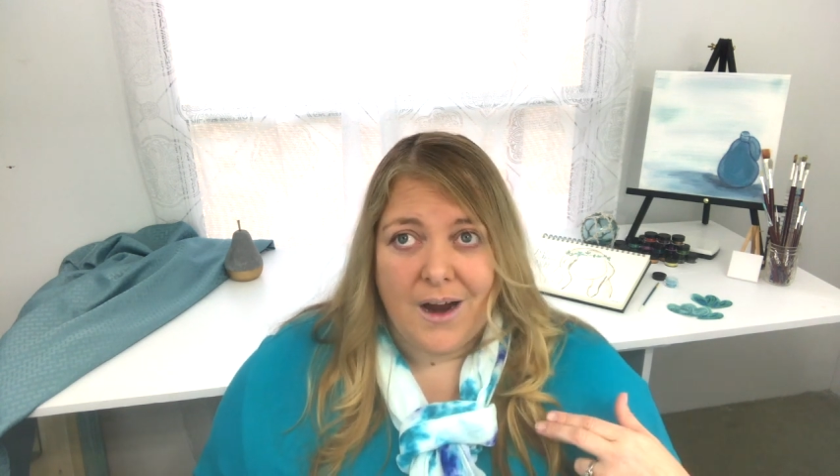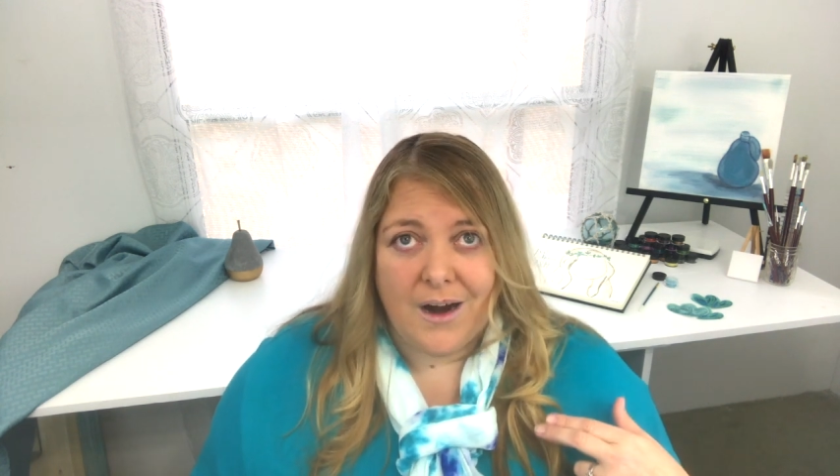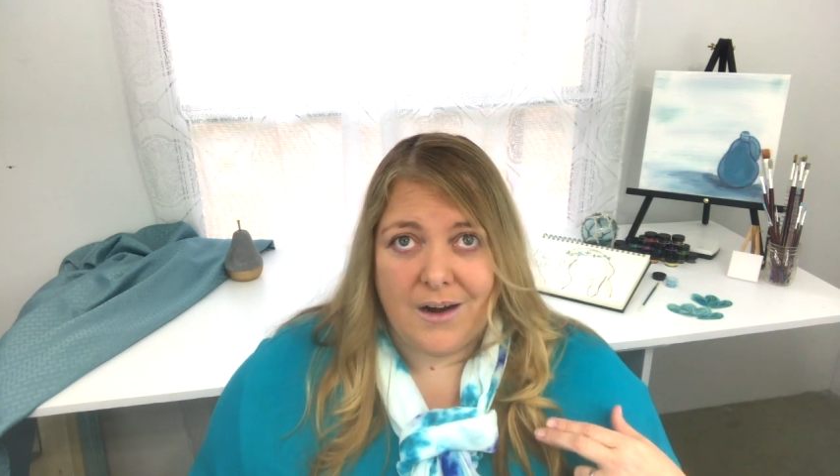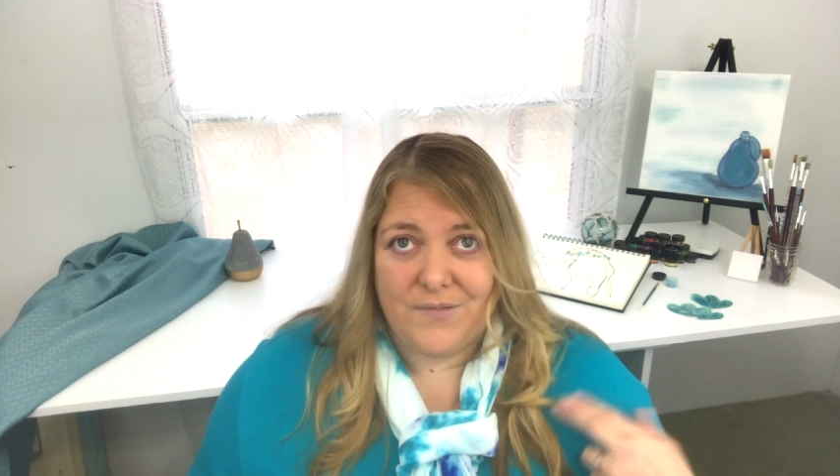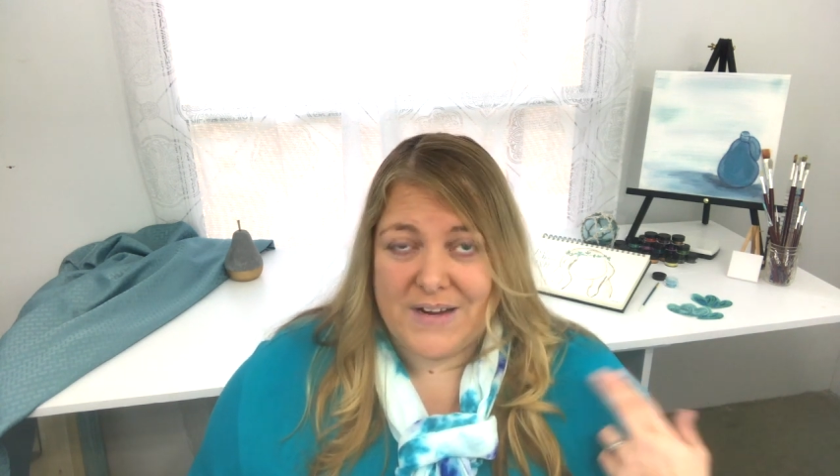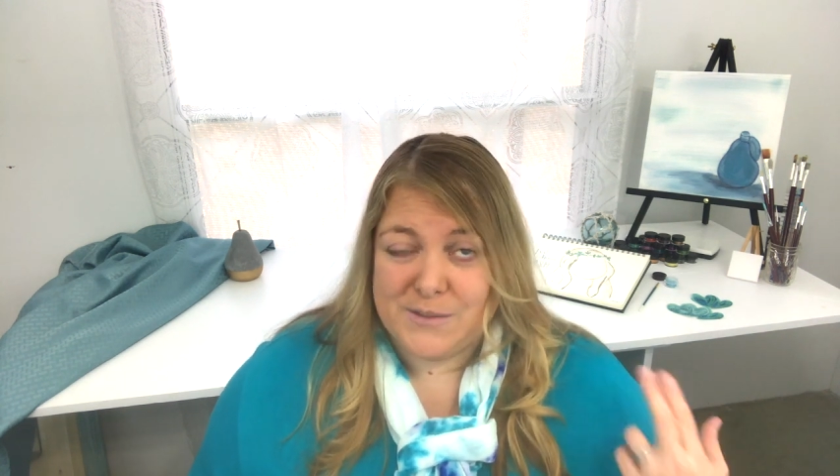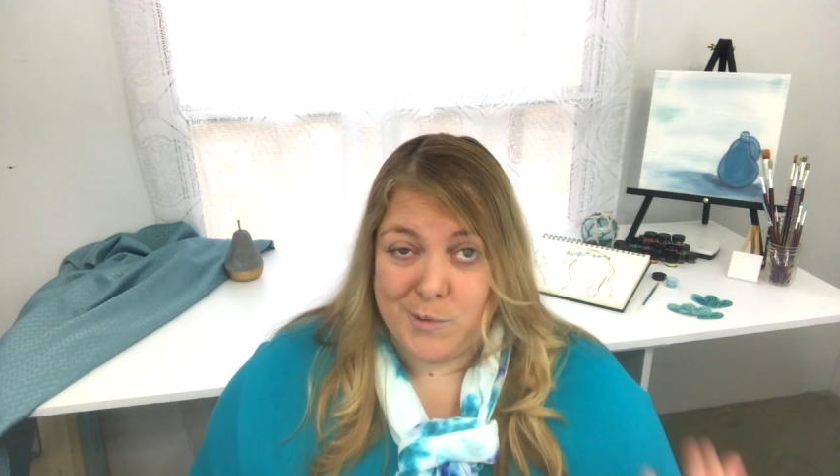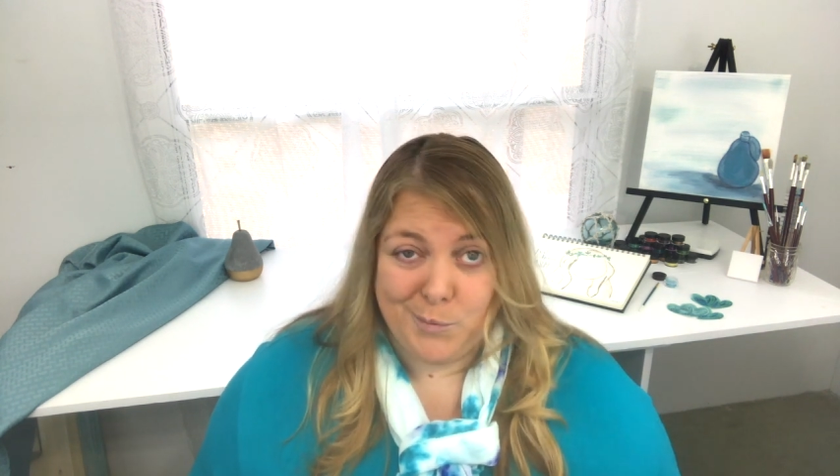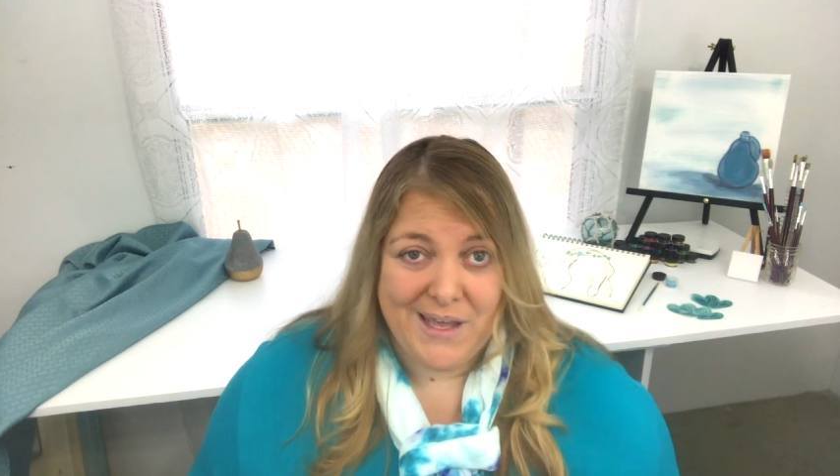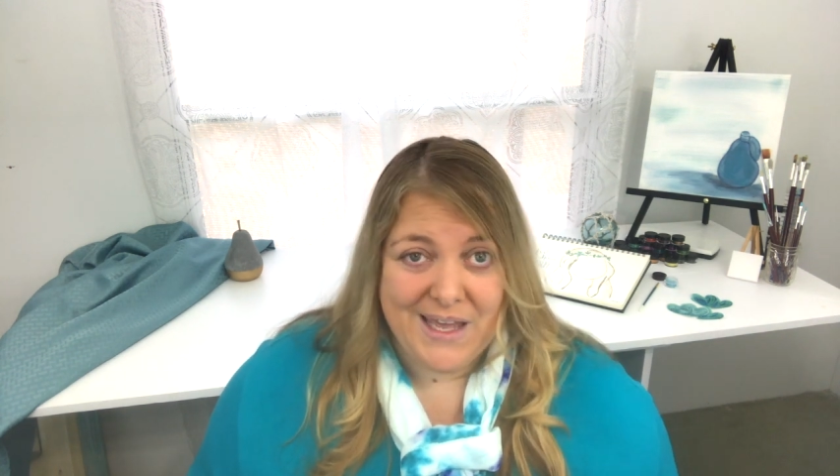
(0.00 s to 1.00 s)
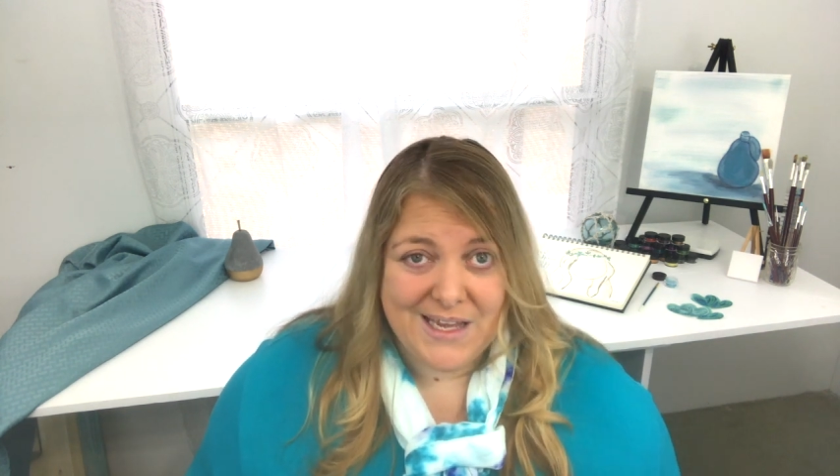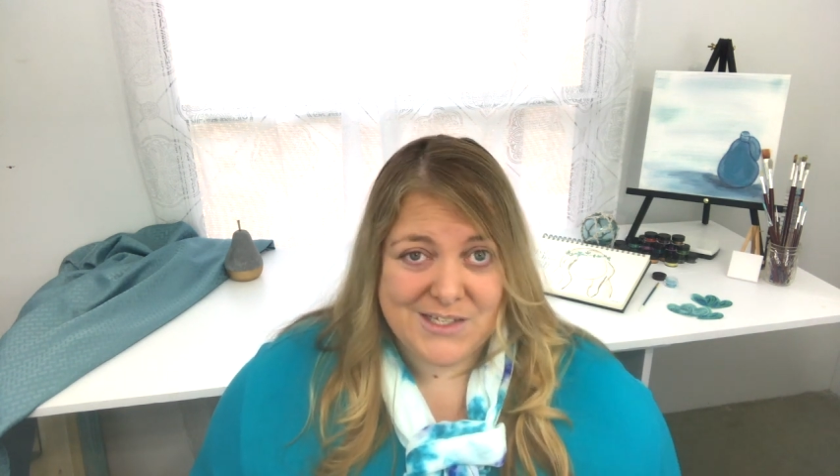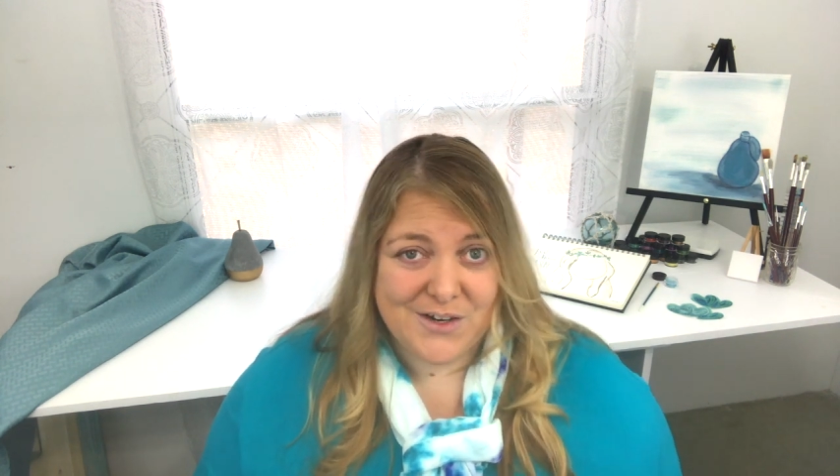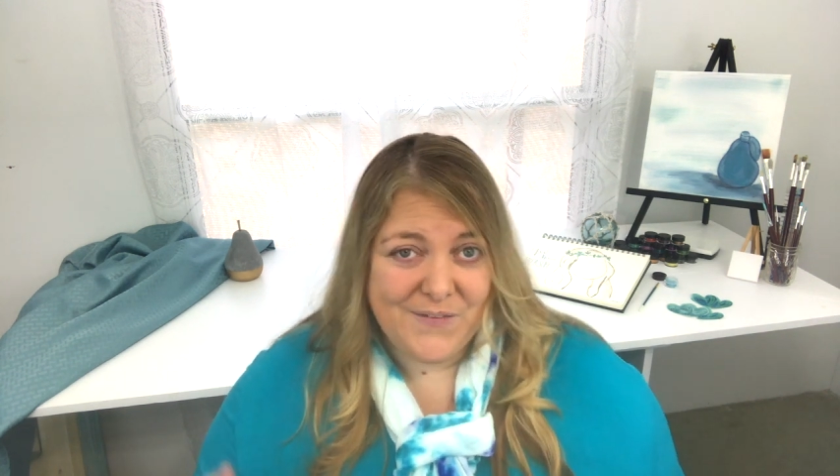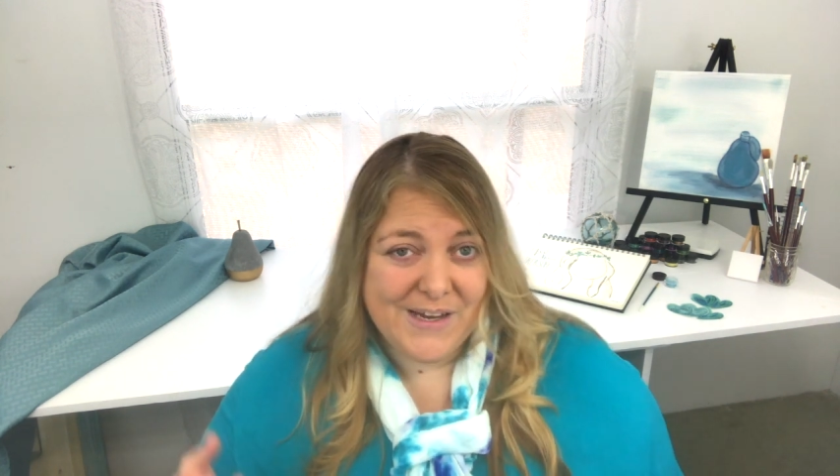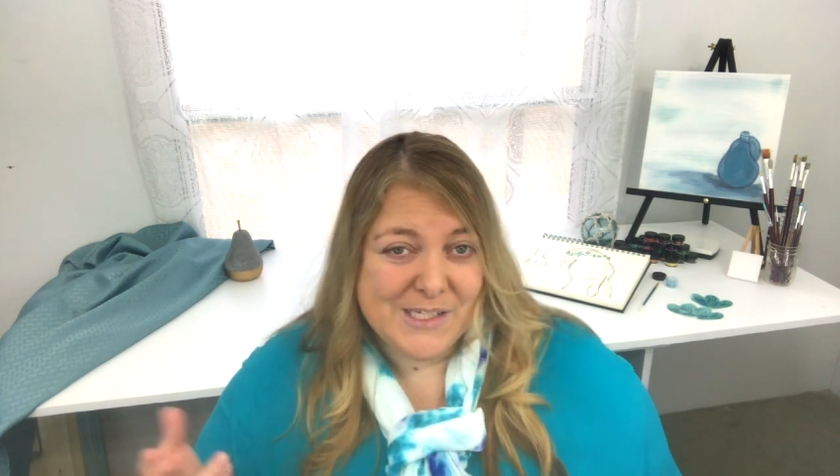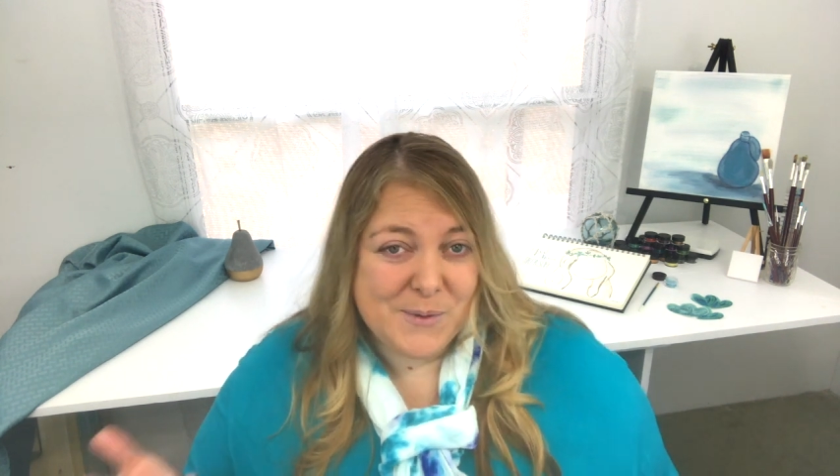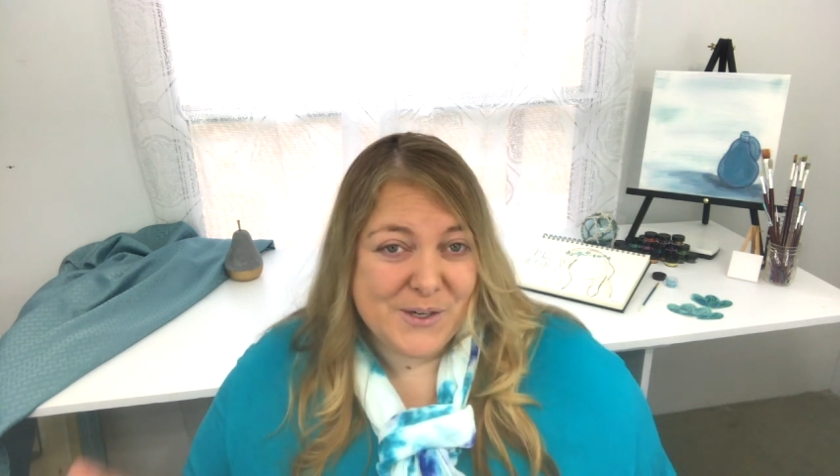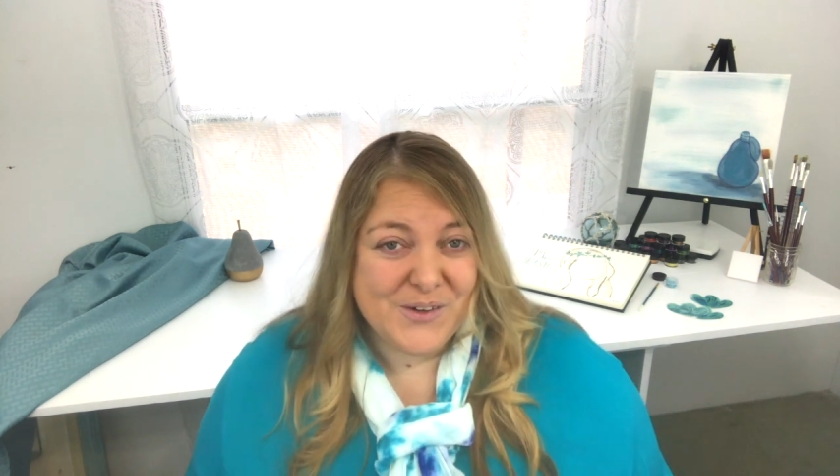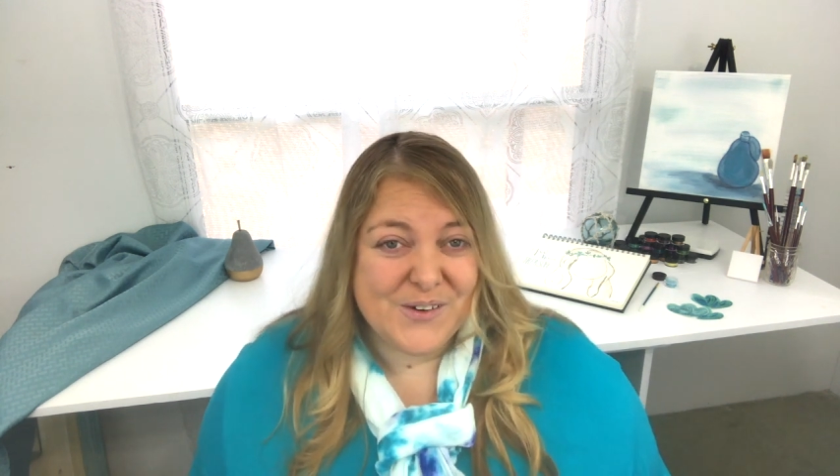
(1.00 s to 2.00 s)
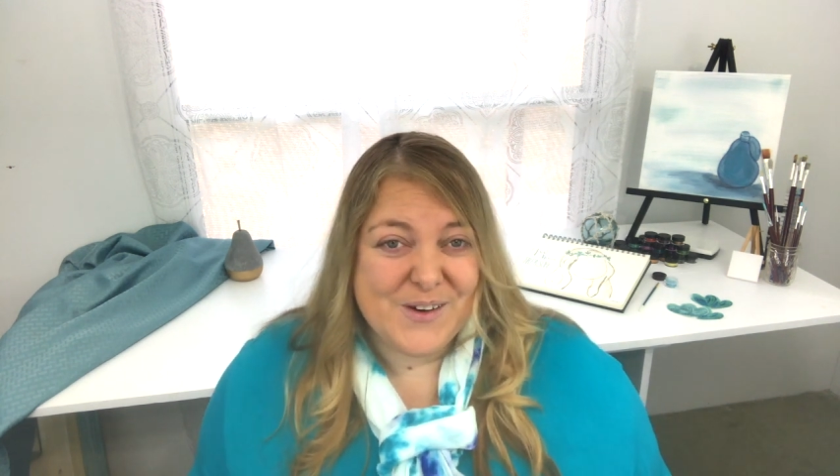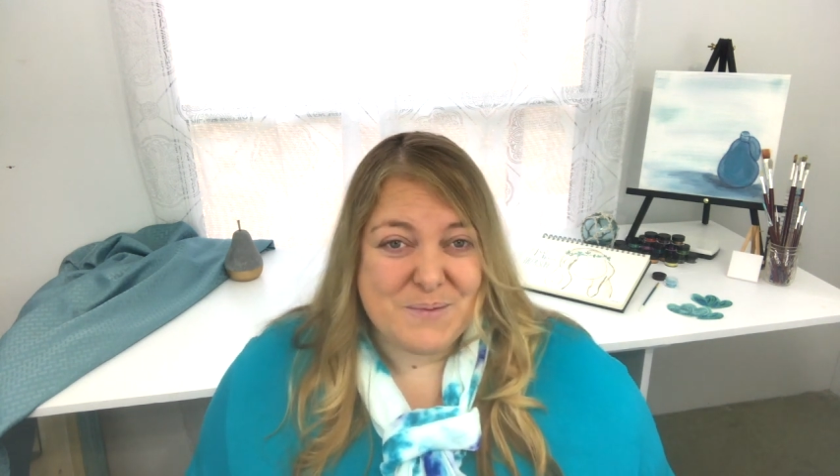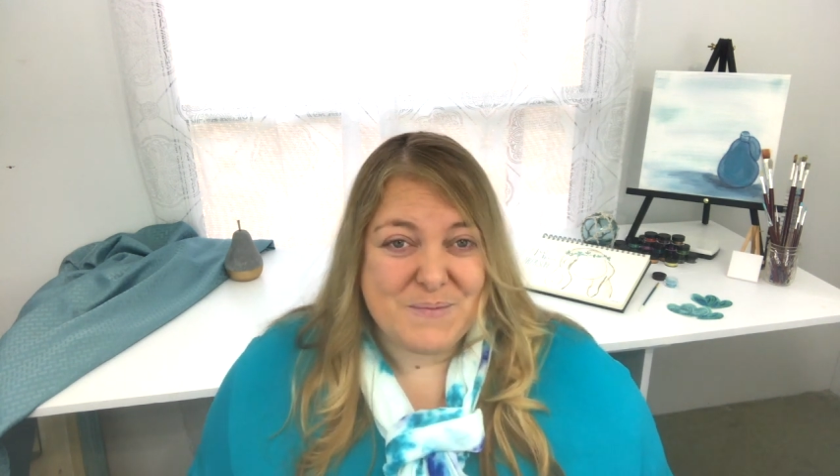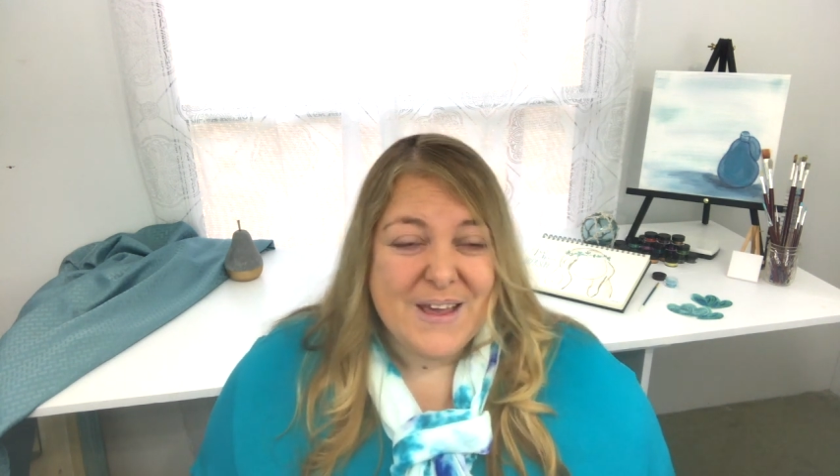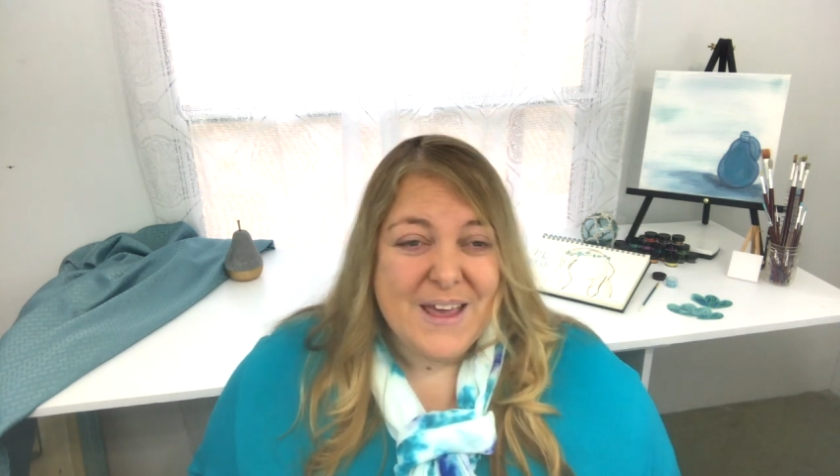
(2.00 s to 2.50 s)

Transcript: our Facebook page, our Facebook group,